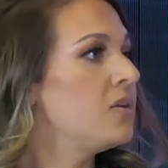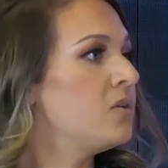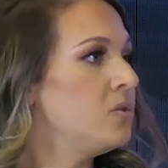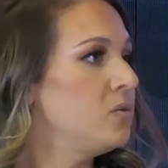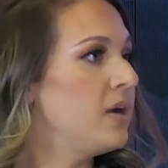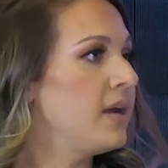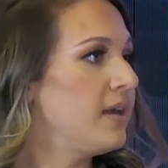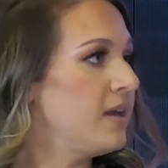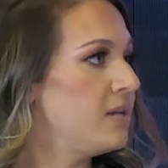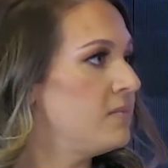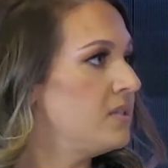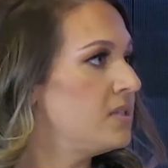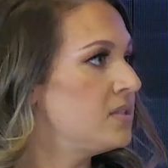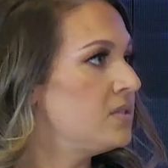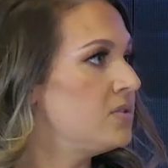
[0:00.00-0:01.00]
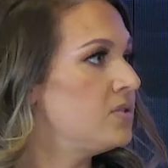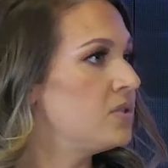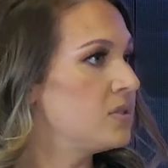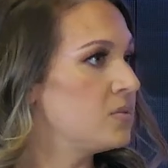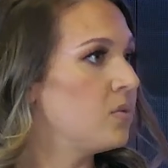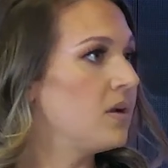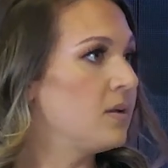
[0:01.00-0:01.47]
who I am. This is
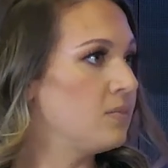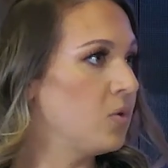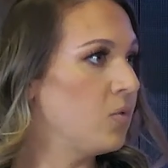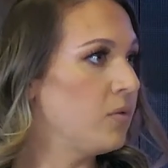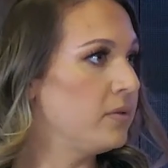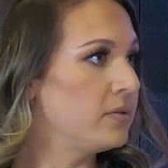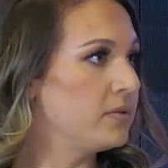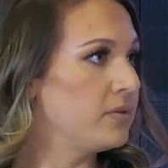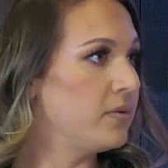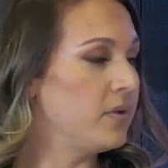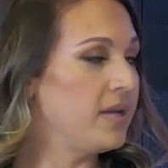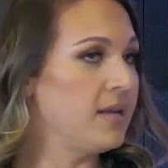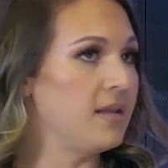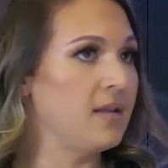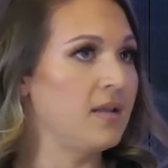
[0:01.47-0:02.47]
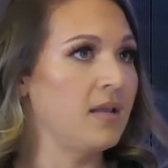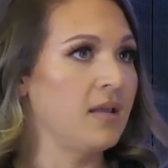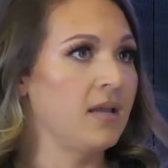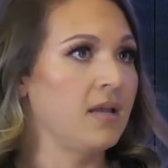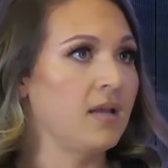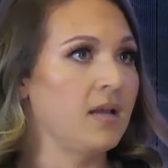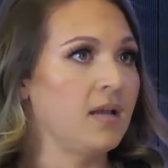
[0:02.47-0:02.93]
just what I'm going through. And
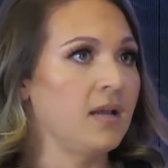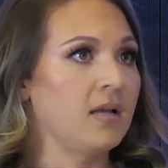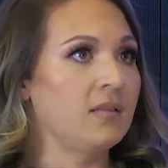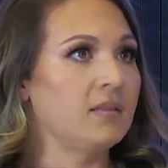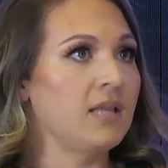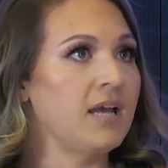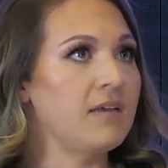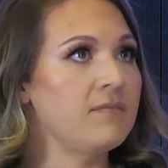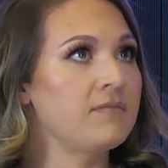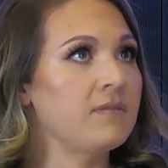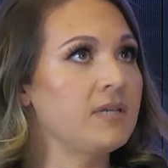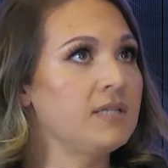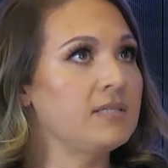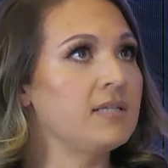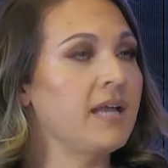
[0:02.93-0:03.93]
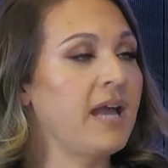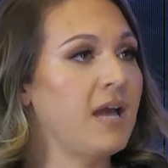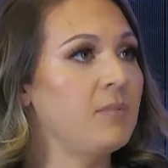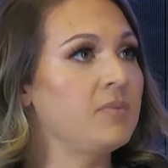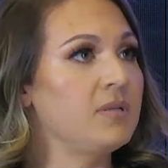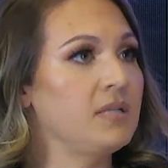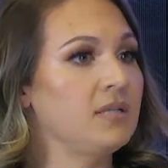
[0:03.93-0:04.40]
life isn't
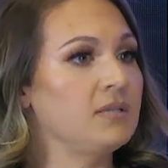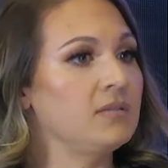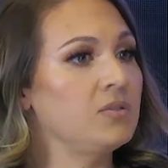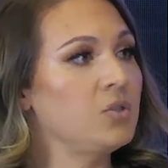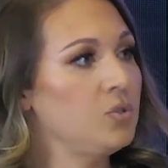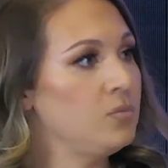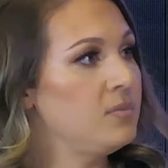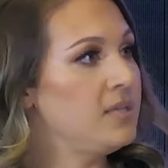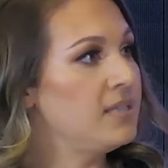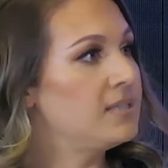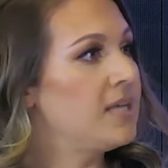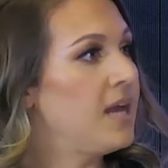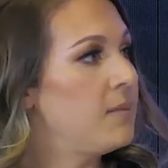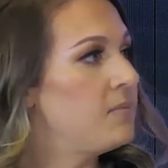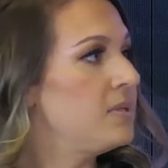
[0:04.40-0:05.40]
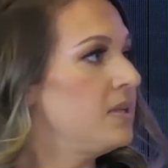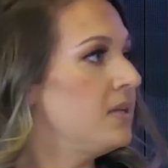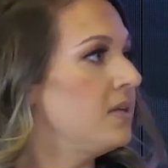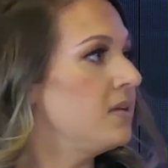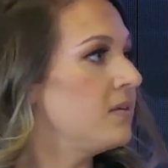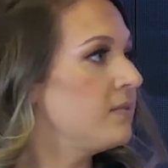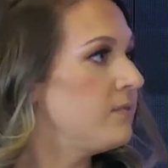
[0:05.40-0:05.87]
happening to me, it's
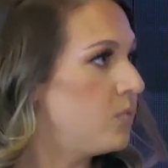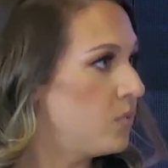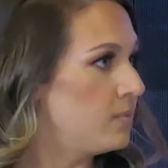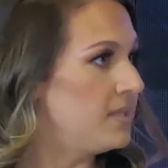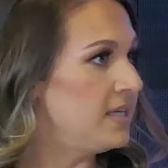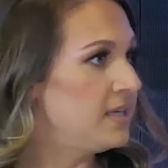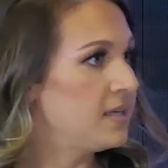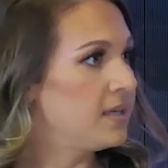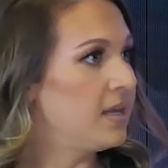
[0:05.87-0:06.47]
happening for me.